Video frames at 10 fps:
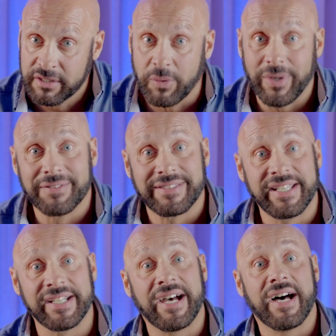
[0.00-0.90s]
So while
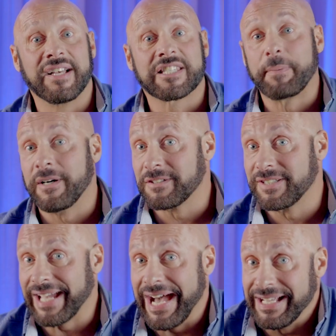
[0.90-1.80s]

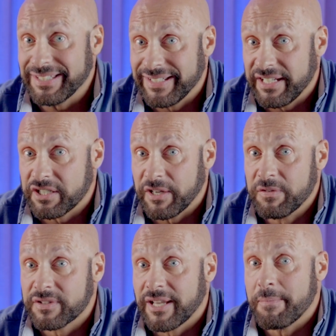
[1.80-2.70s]
D-aspartic acid has
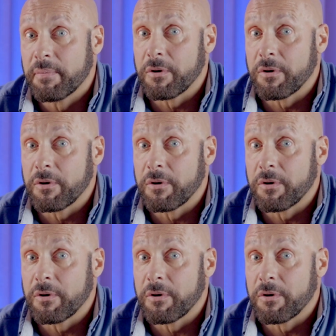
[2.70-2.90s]
shown some